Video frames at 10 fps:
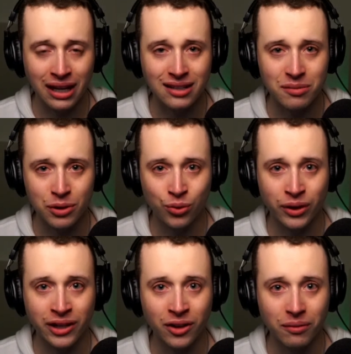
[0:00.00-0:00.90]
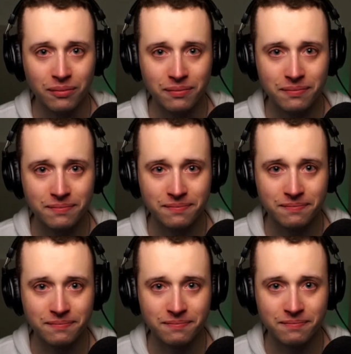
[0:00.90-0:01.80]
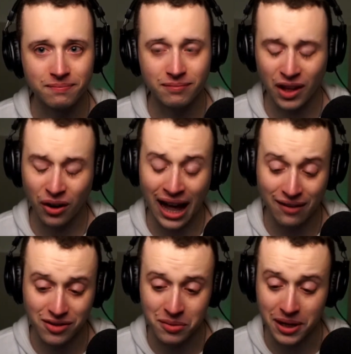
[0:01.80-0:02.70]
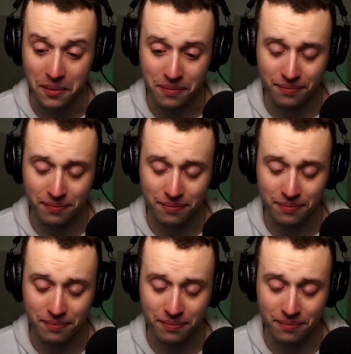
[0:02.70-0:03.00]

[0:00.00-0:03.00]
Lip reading: need to be real. They don't have to be.